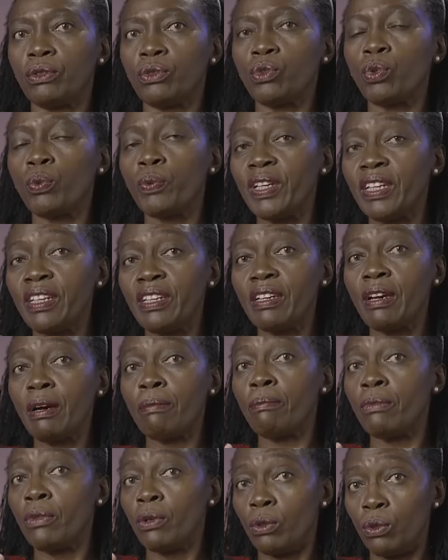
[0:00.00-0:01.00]
to
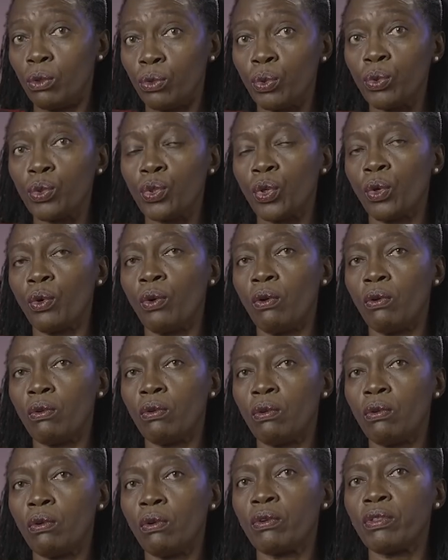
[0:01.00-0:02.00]
William Ruto
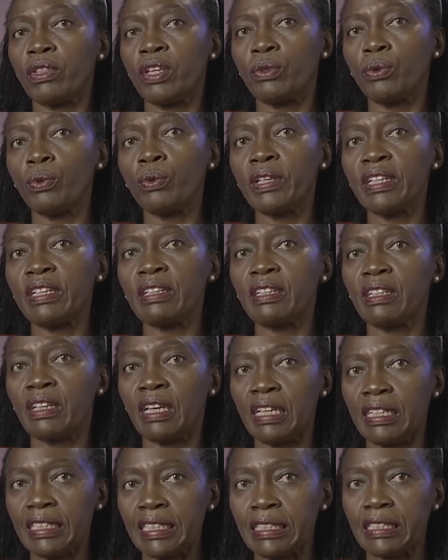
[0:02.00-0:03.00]
or the ruling
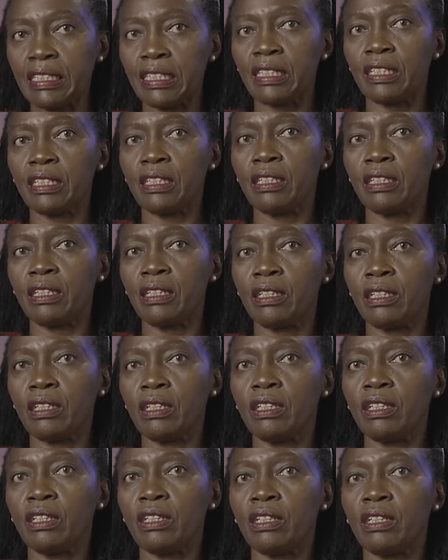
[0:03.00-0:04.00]
elite.
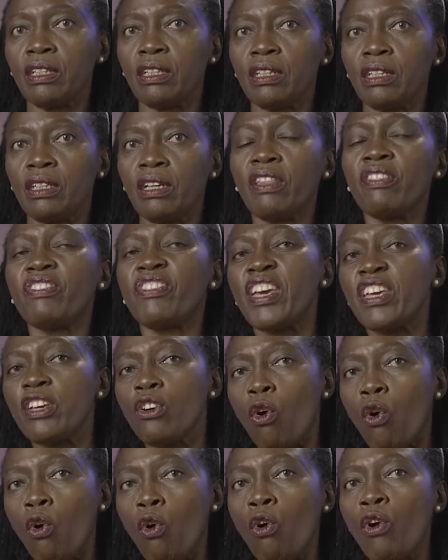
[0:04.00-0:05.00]
They
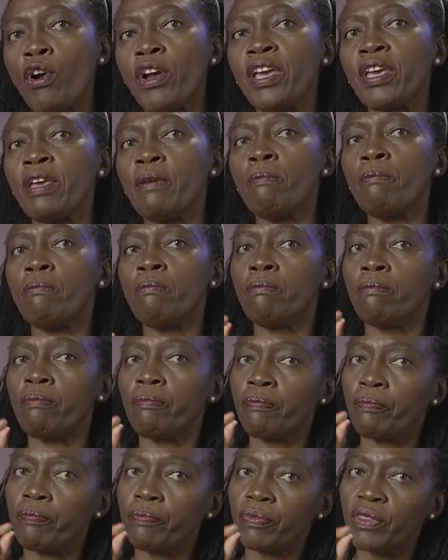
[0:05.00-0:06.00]
owe him
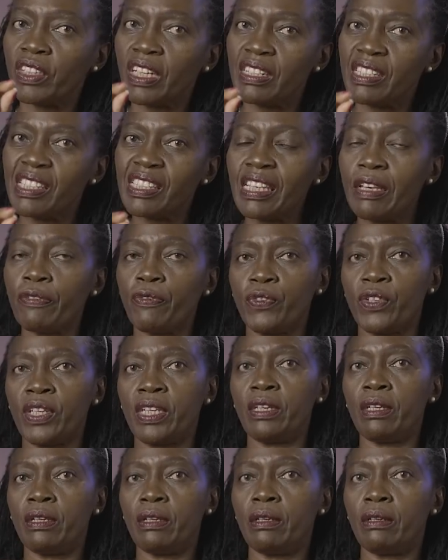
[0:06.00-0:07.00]

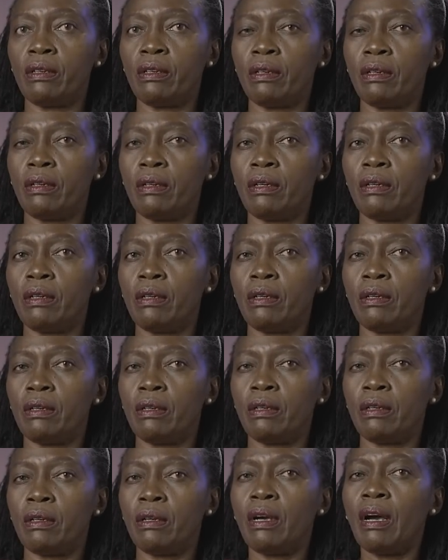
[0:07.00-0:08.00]
safety,
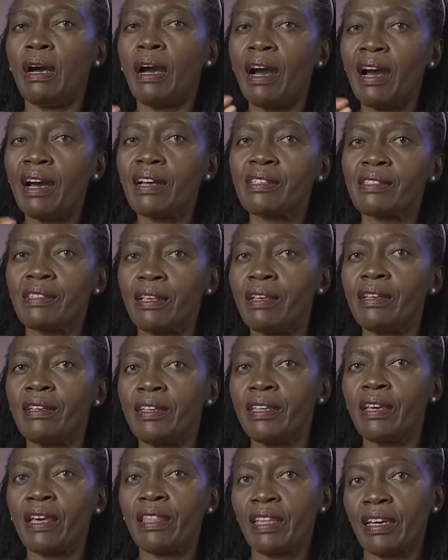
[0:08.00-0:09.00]
as
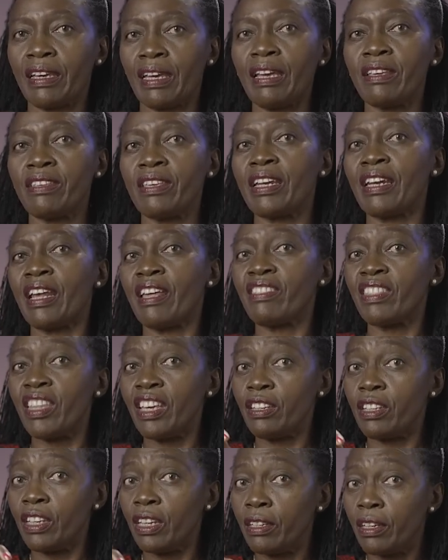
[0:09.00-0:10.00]
any other Kenyan, and
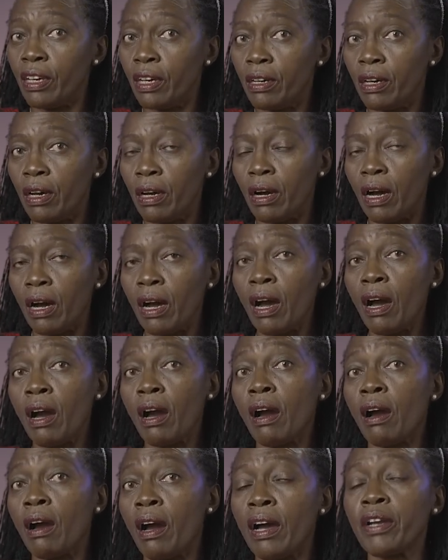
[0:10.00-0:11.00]
there
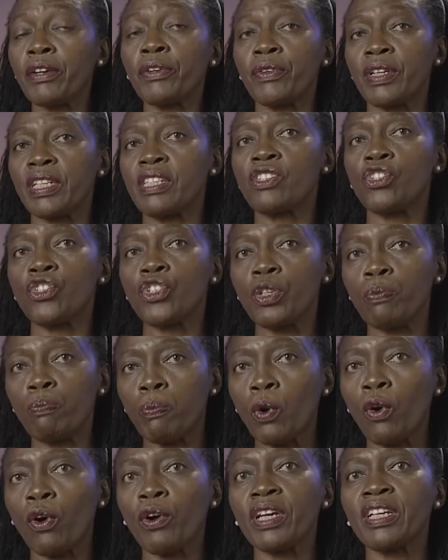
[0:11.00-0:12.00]
are hundreds
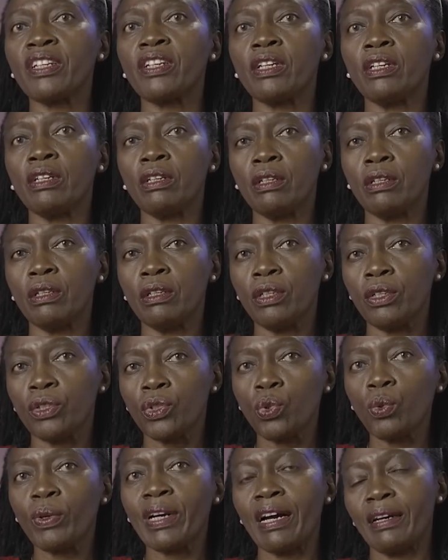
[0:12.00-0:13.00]
deployed
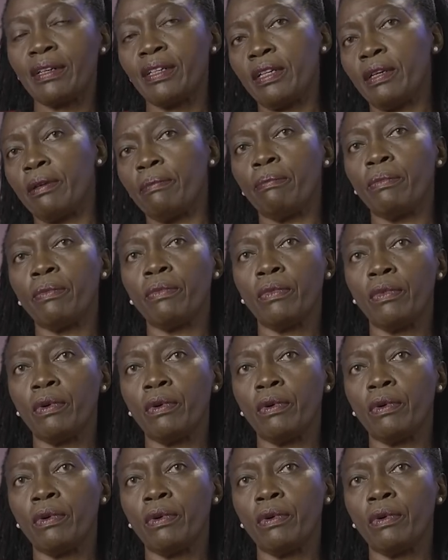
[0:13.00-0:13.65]
to guard him.